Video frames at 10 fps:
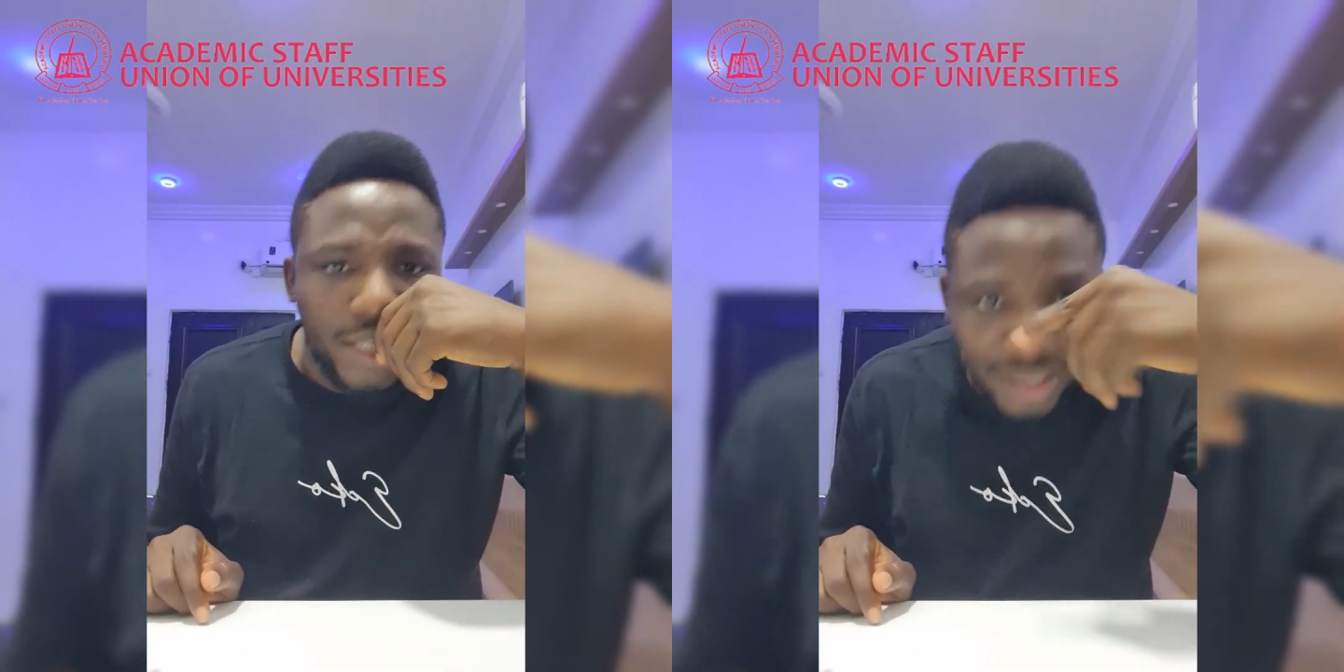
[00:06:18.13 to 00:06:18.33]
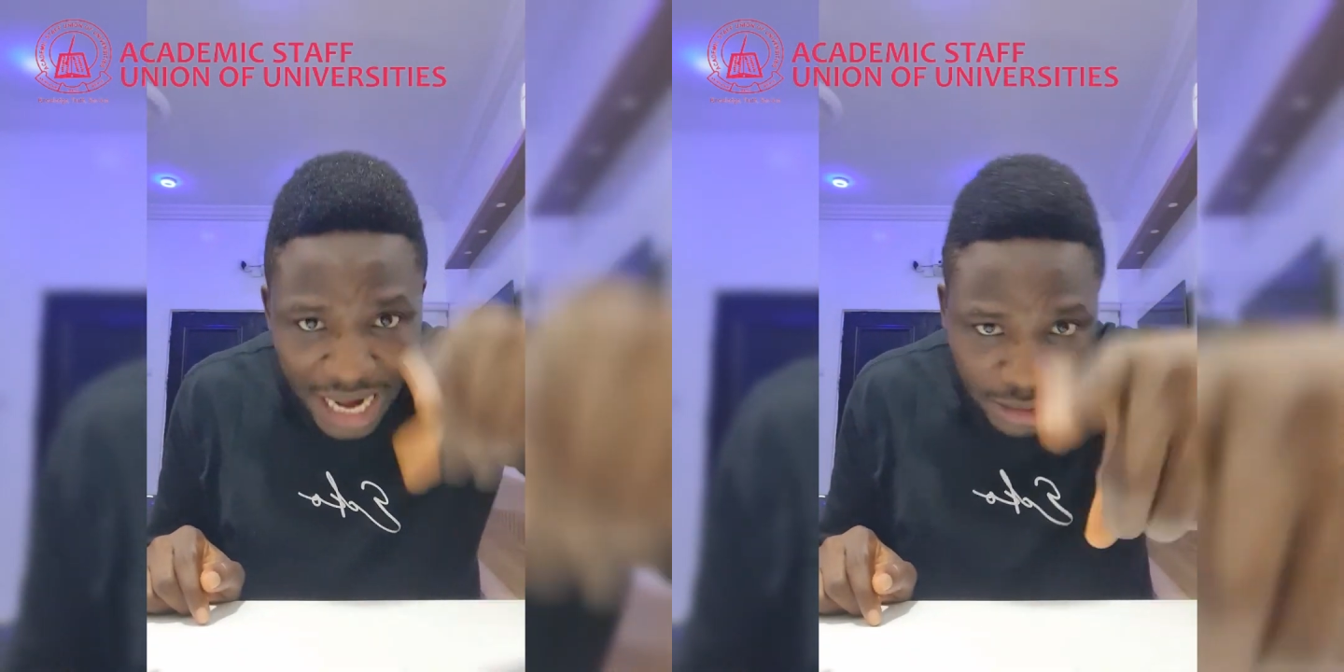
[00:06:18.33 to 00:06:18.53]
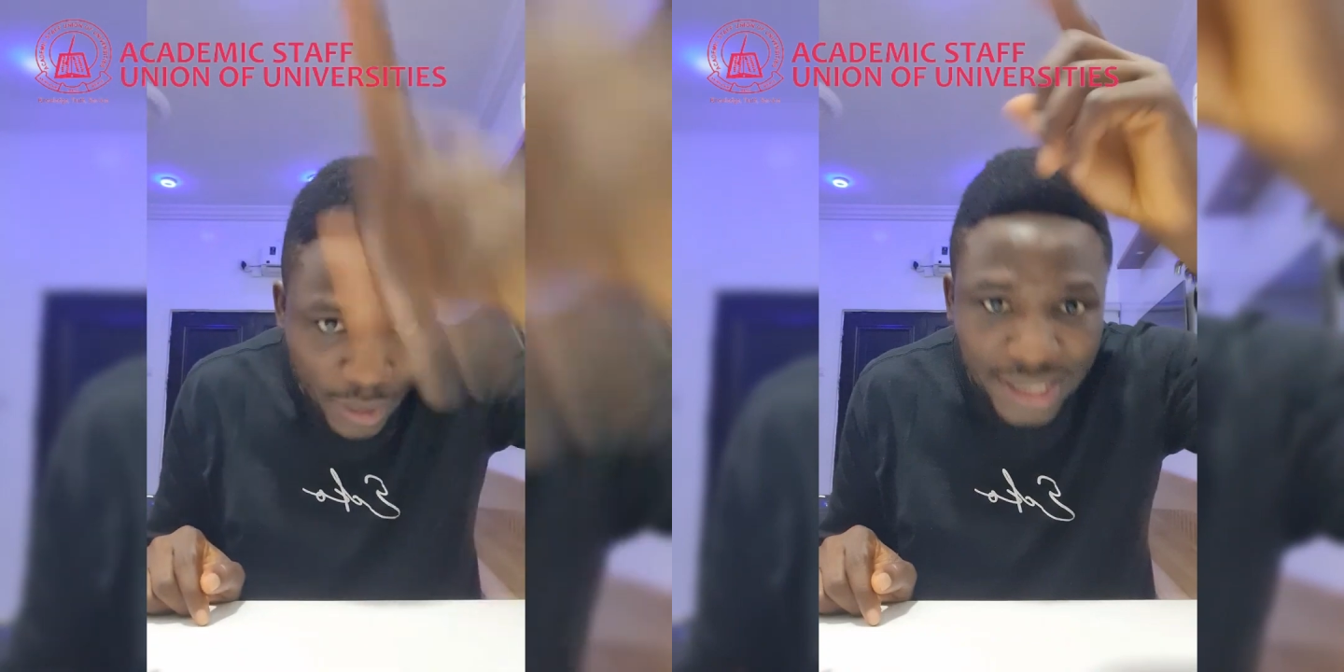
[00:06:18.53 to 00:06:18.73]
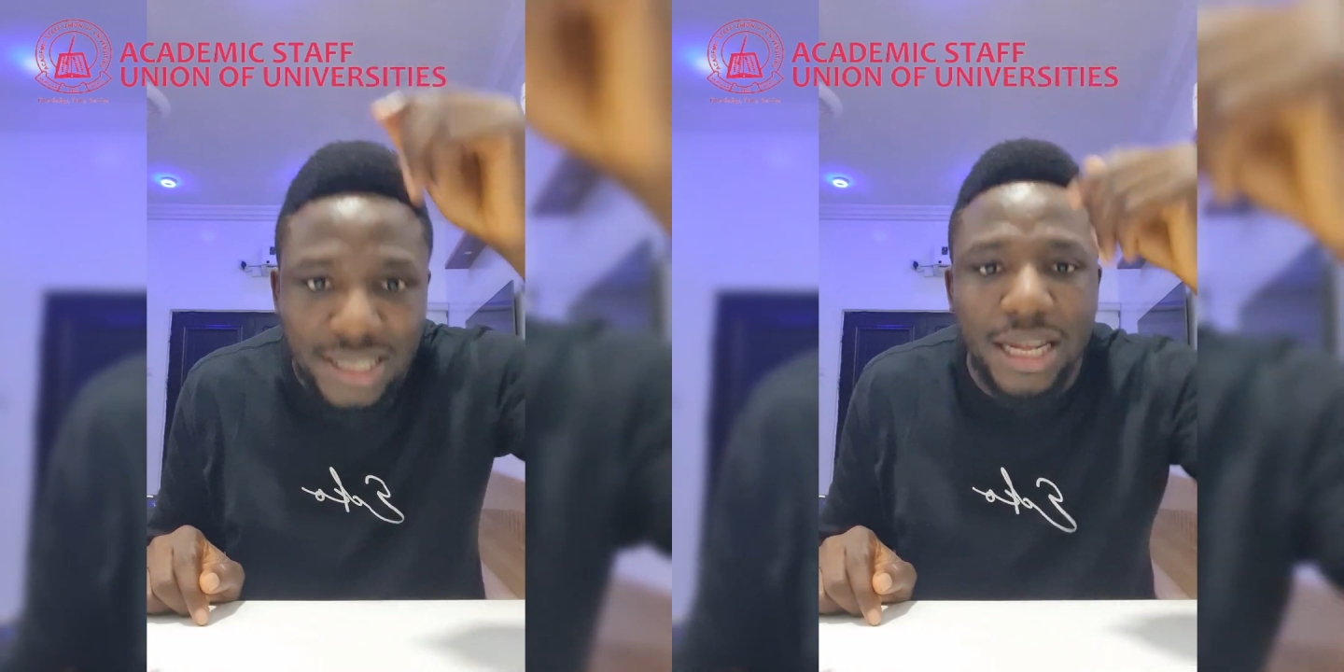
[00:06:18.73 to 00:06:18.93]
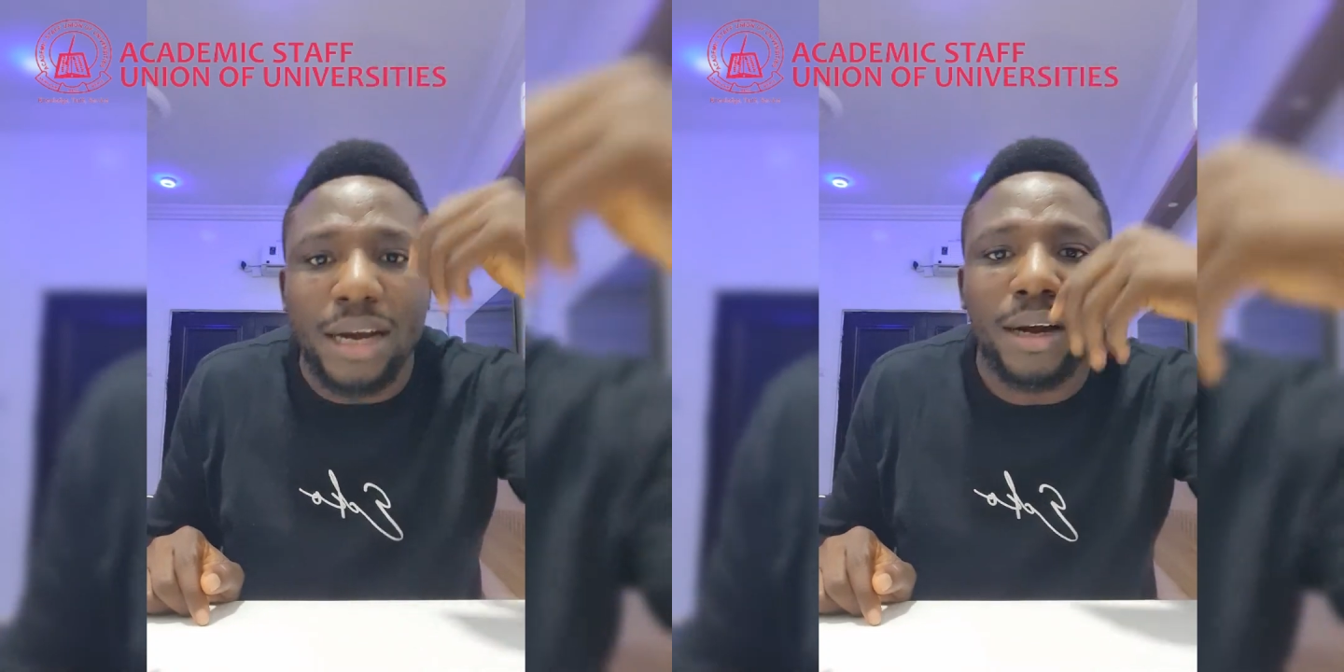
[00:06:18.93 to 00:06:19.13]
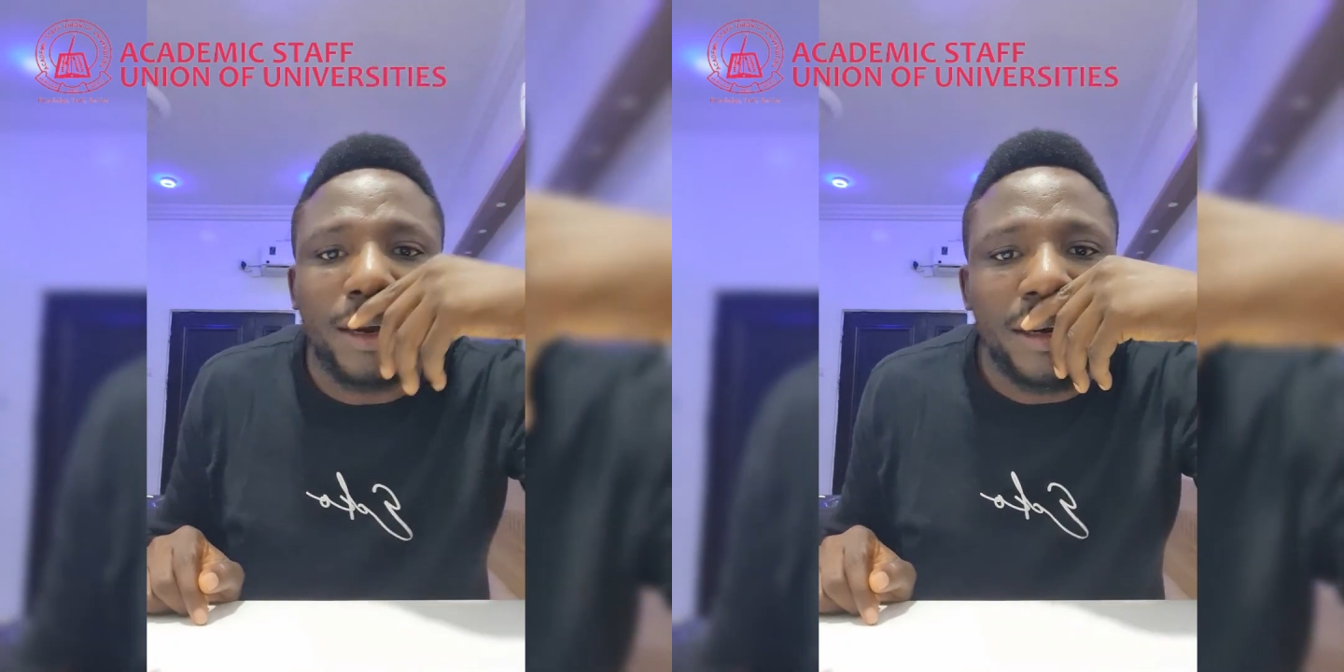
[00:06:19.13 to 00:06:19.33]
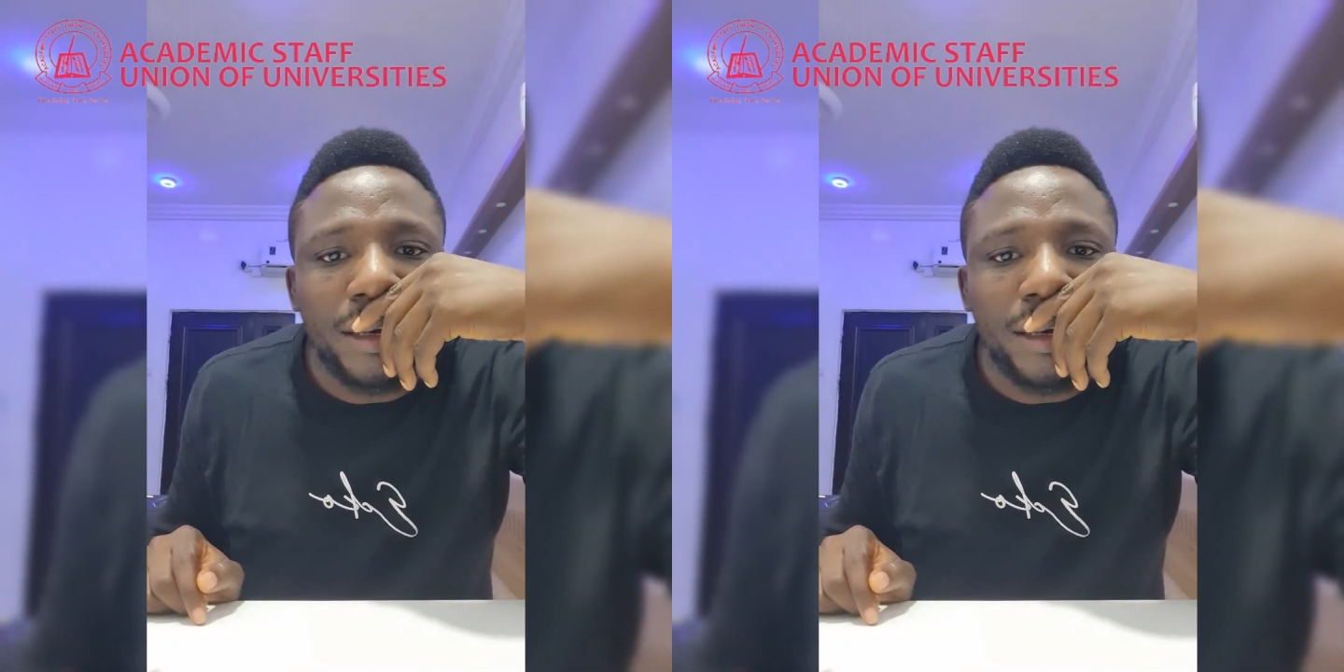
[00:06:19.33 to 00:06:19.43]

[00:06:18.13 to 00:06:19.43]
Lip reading: Graduates now.